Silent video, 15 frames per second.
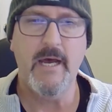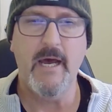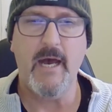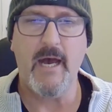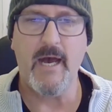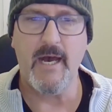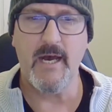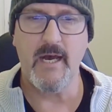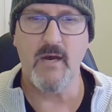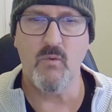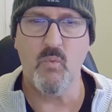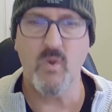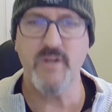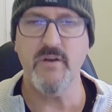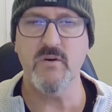
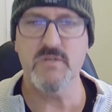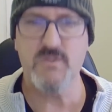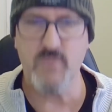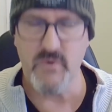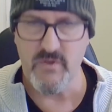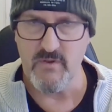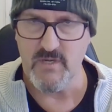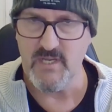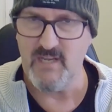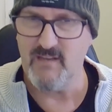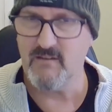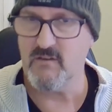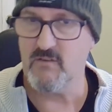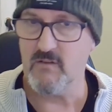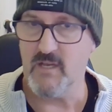What else will you need?
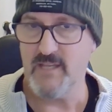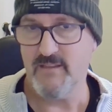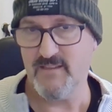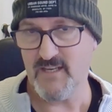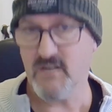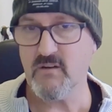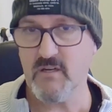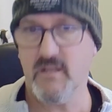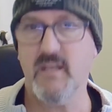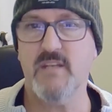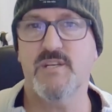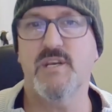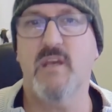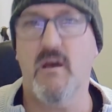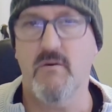Because like they're going to get
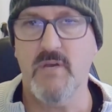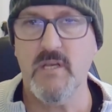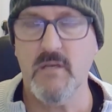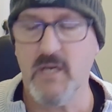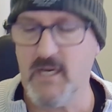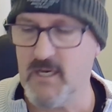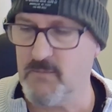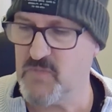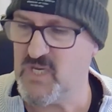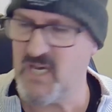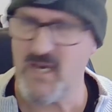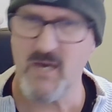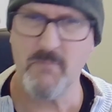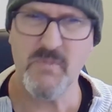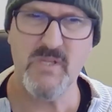you going.
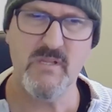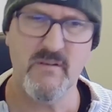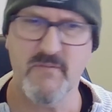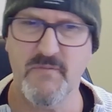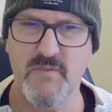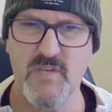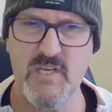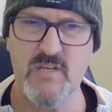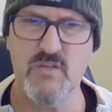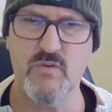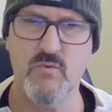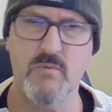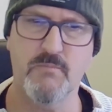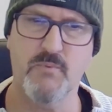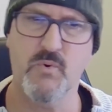Couple of things you
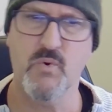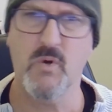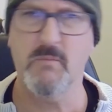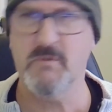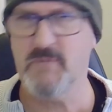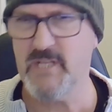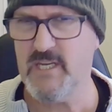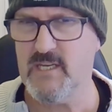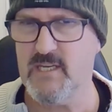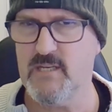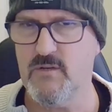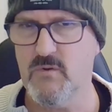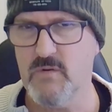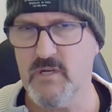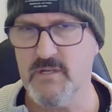will probably need.
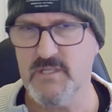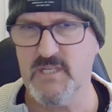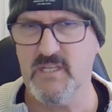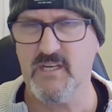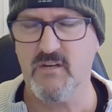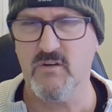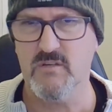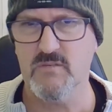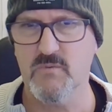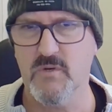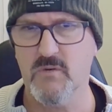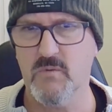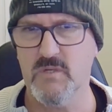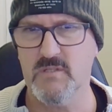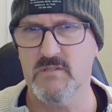You'll notice in that Coswork
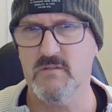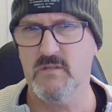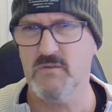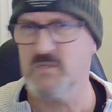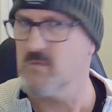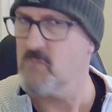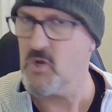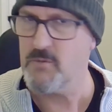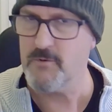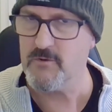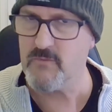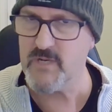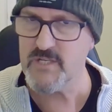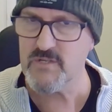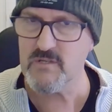one there were some open
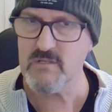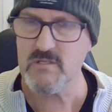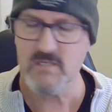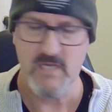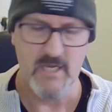wrenches.